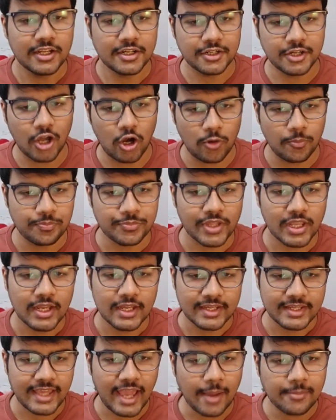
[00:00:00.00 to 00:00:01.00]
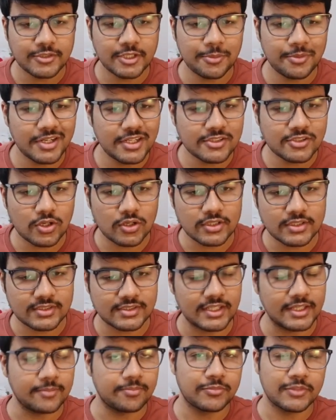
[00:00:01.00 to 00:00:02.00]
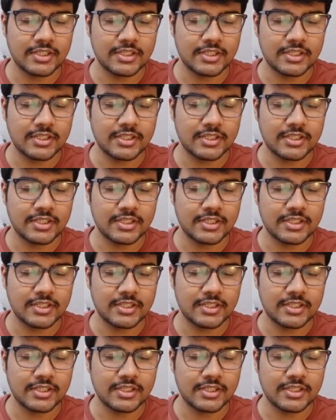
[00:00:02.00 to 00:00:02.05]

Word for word: Now, Capgemini is same.